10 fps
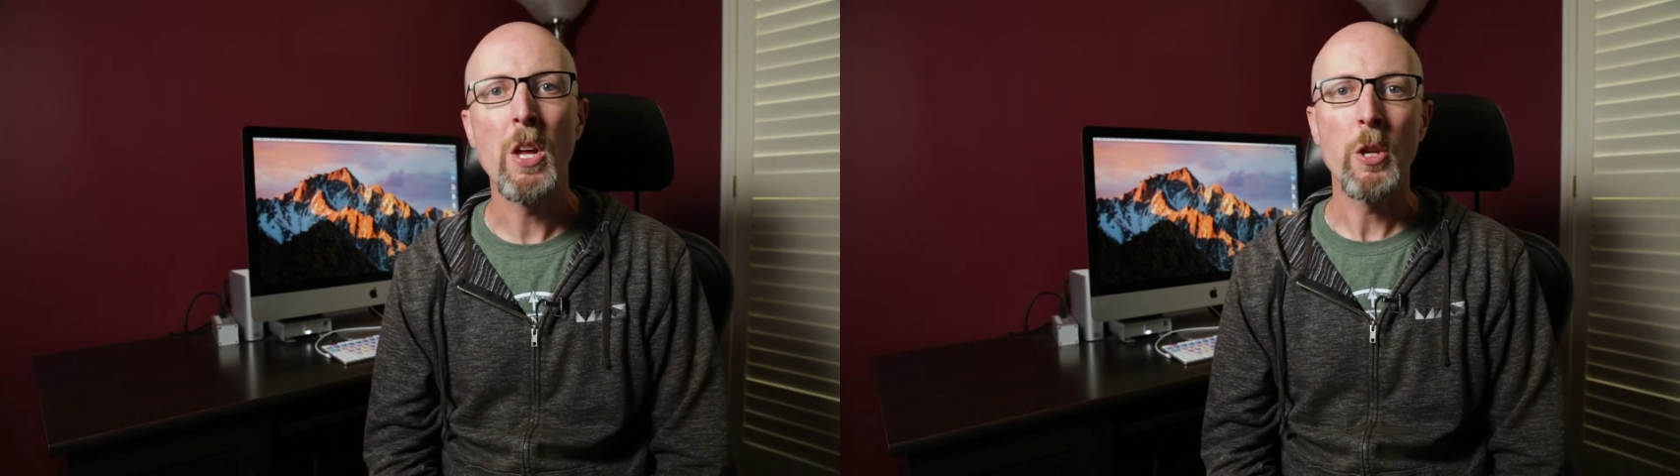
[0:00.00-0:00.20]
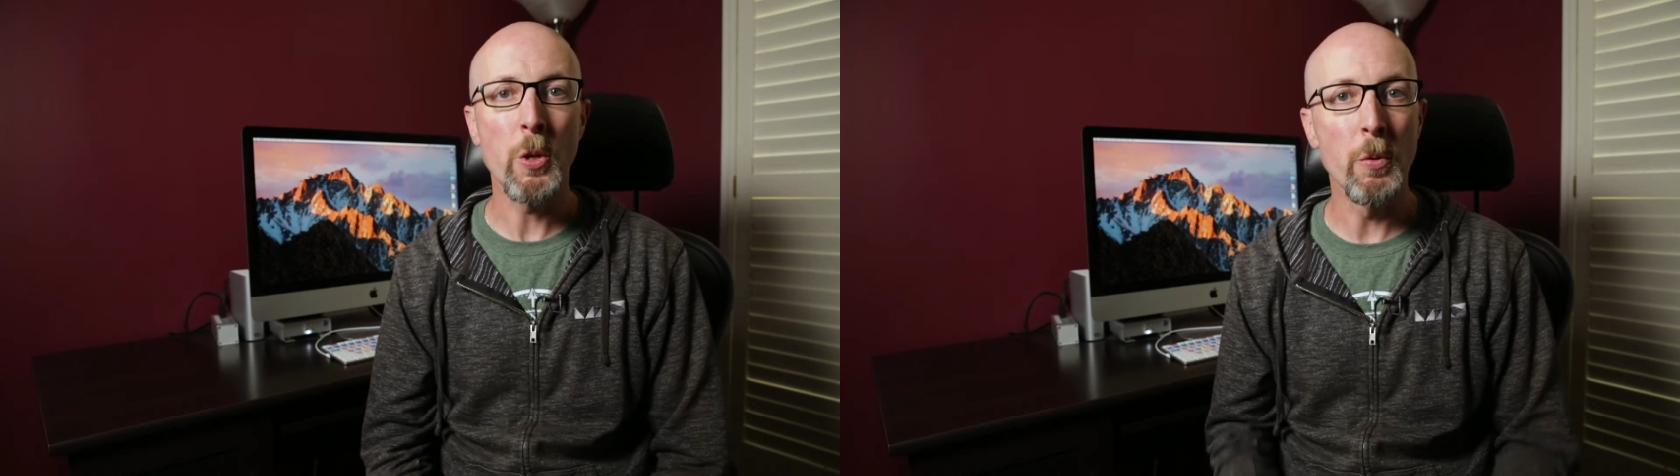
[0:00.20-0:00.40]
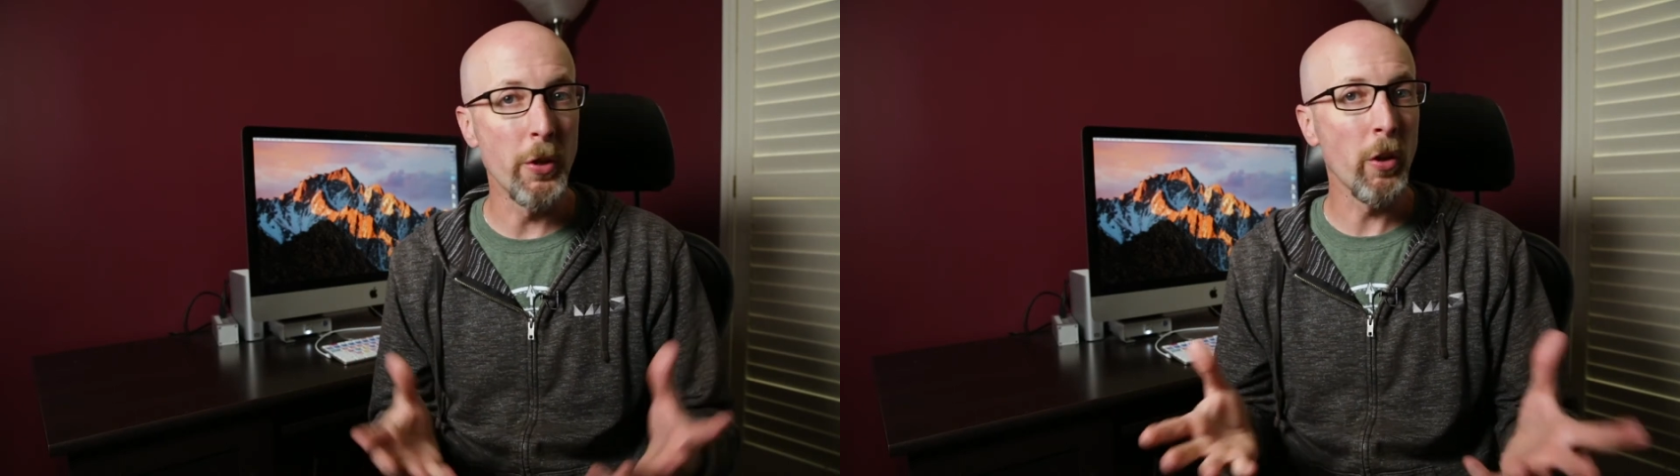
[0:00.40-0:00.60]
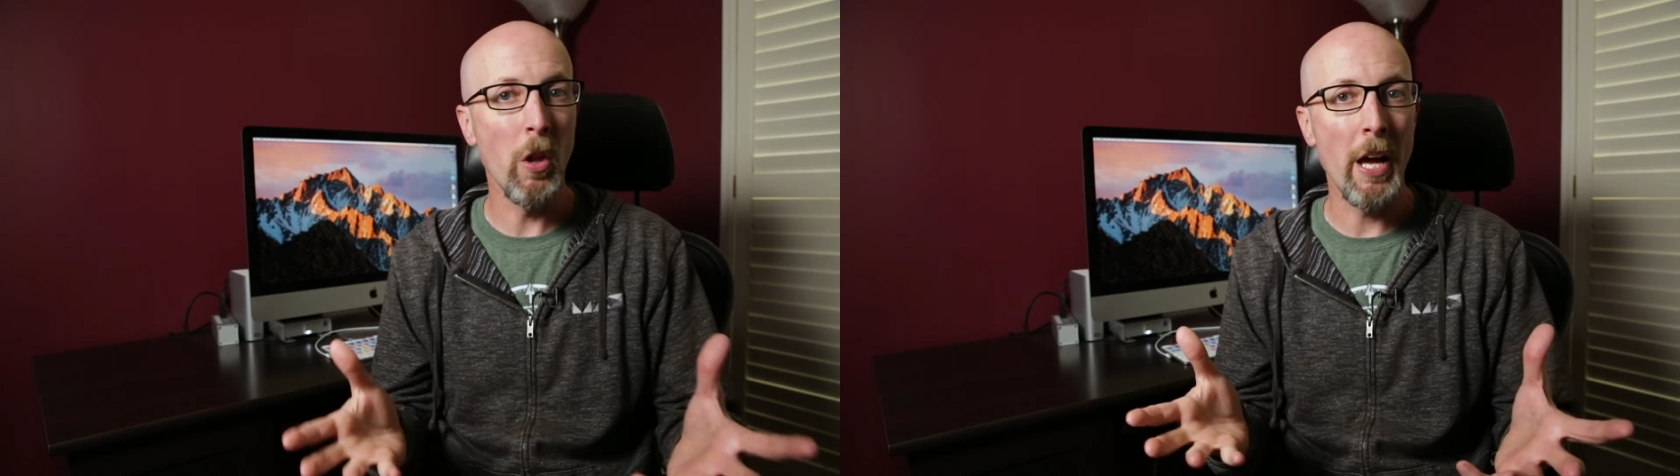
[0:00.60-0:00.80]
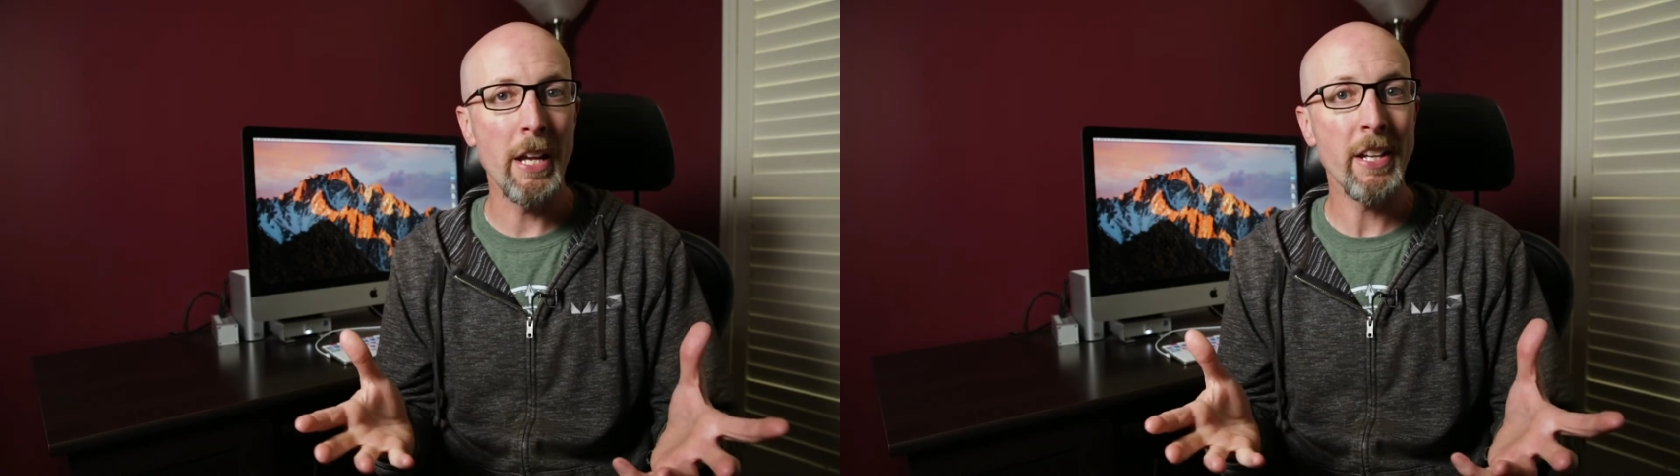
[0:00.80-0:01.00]
You and your
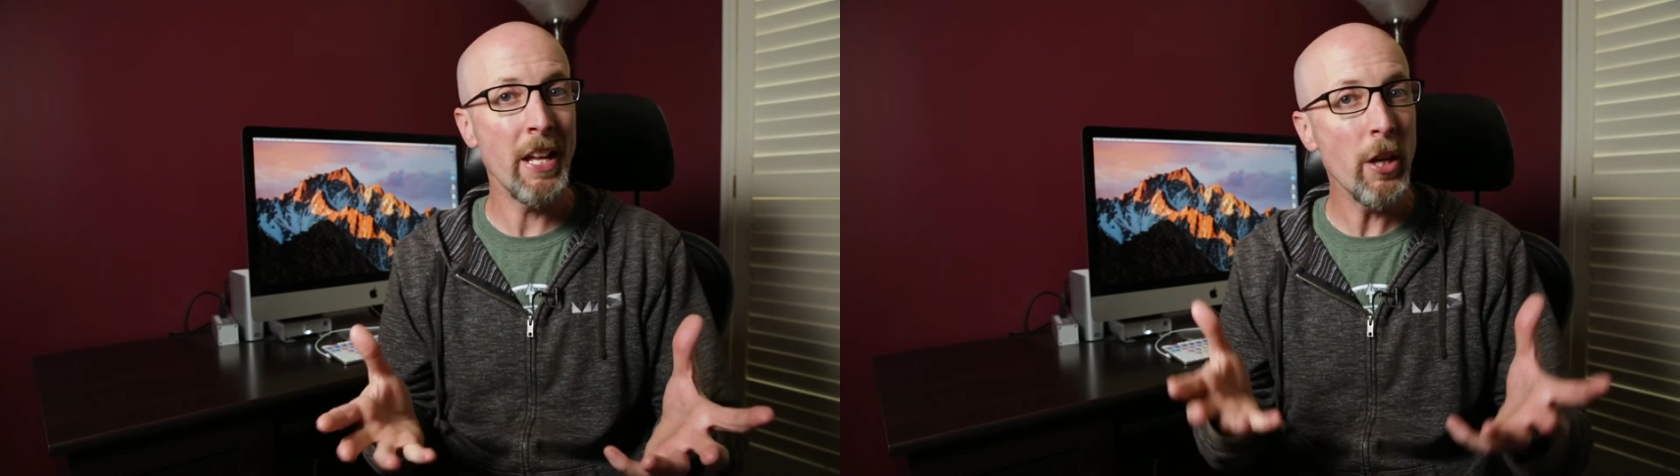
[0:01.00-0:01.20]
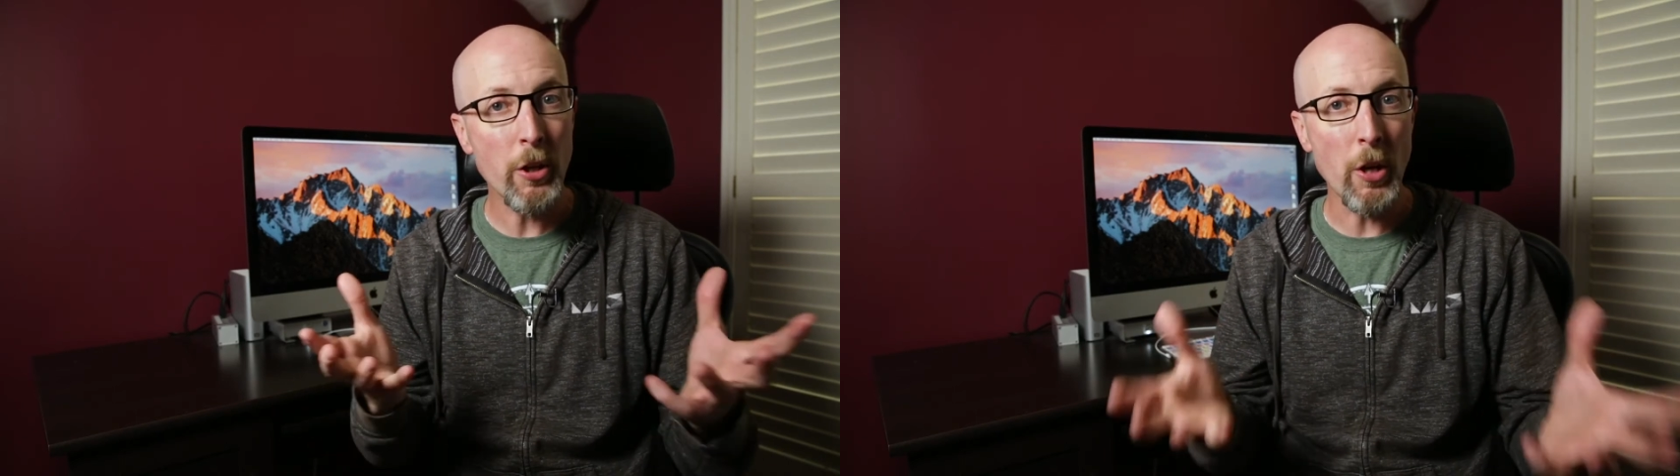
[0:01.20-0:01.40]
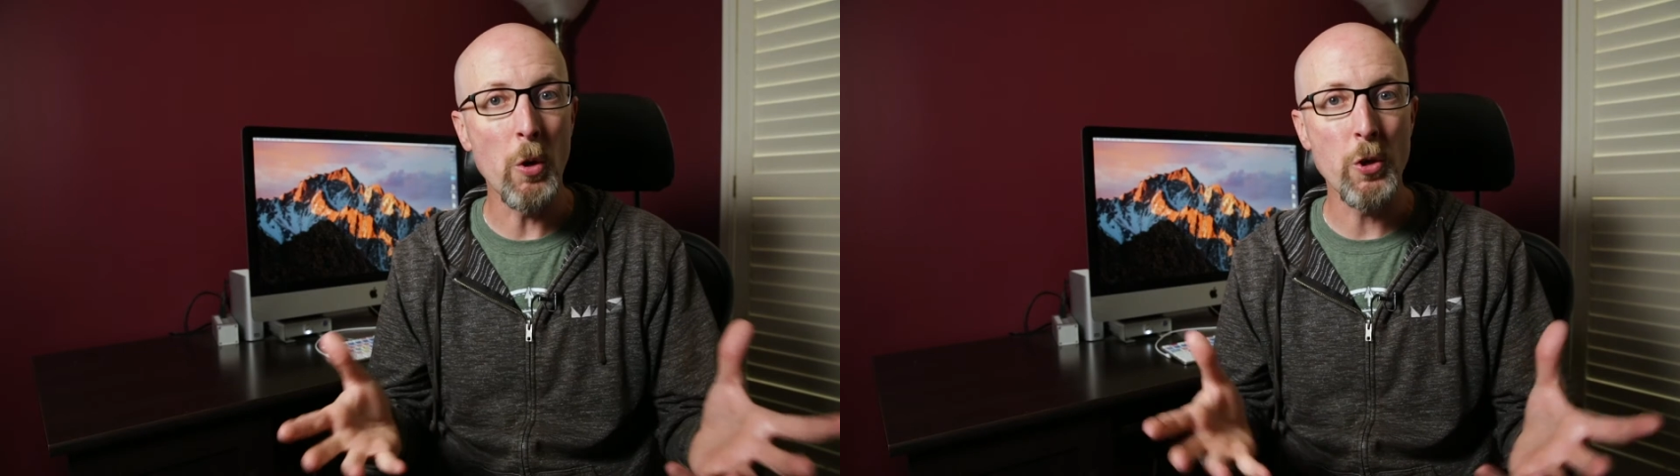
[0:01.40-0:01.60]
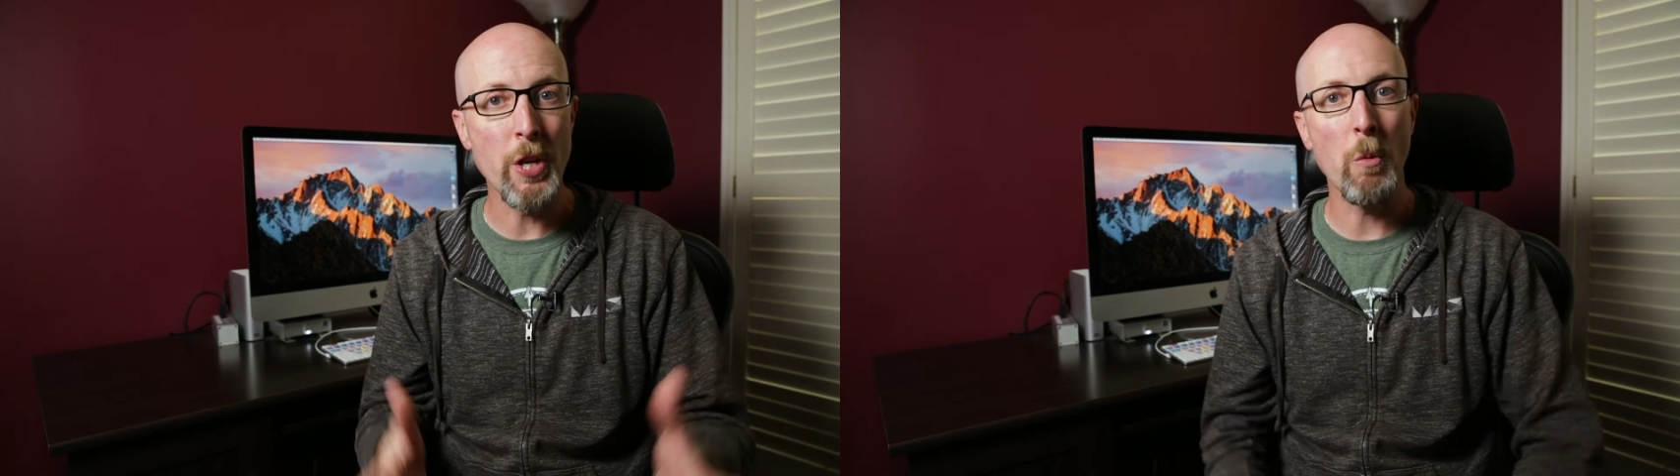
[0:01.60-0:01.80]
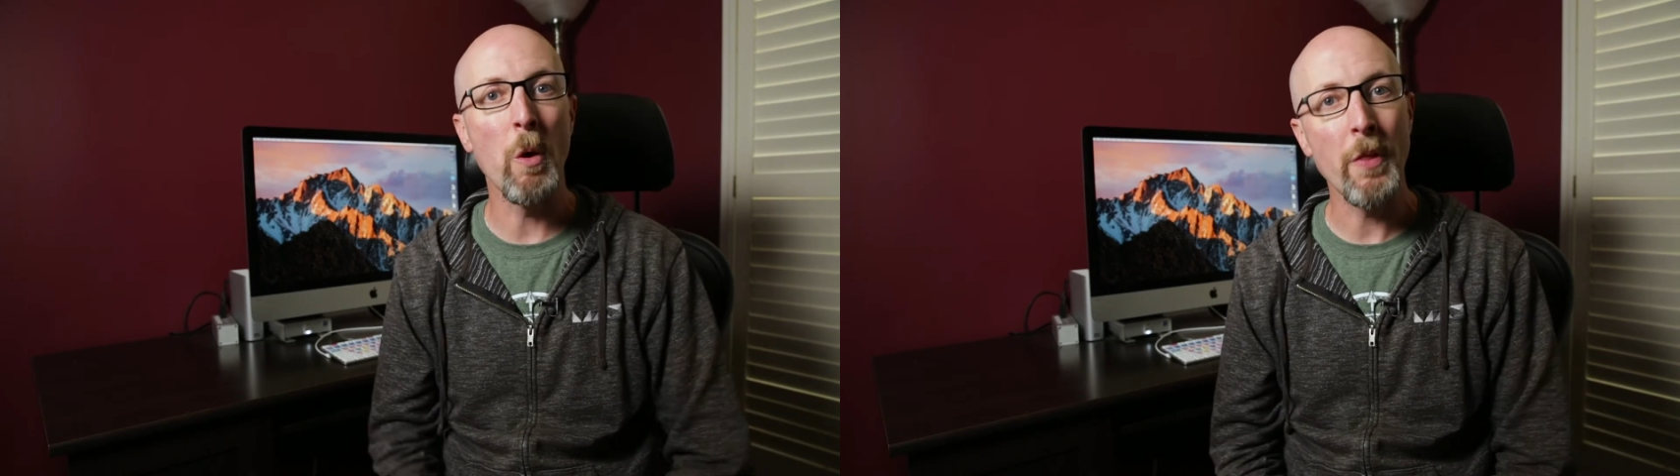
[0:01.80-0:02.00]
client can
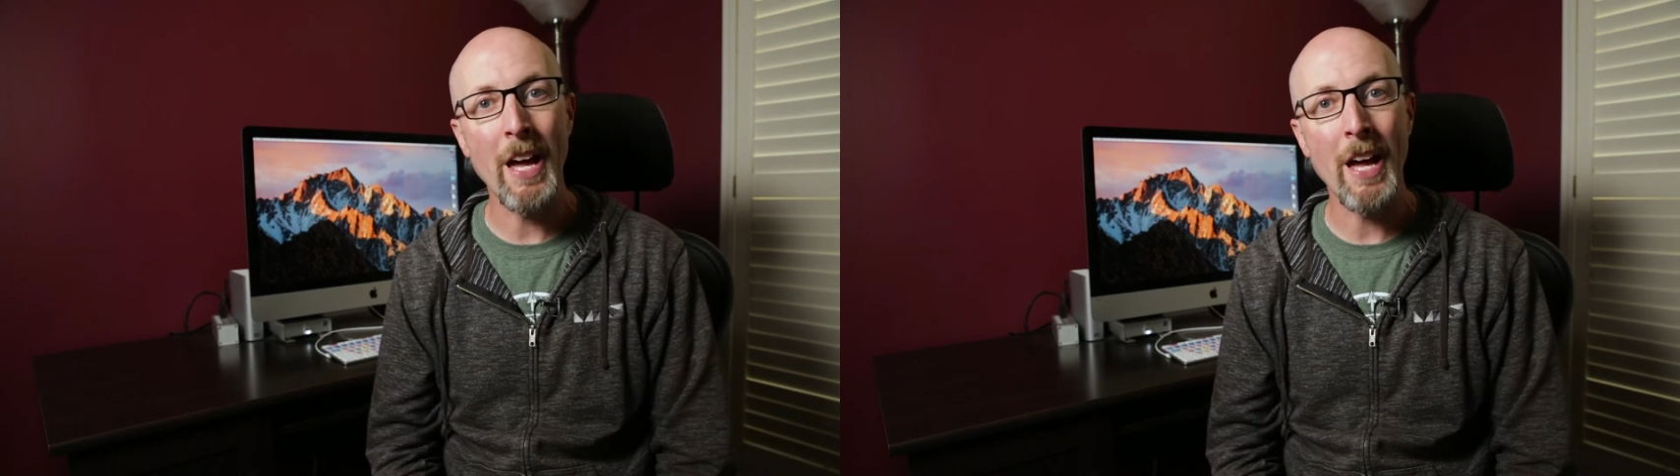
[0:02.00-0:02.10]
negotiate what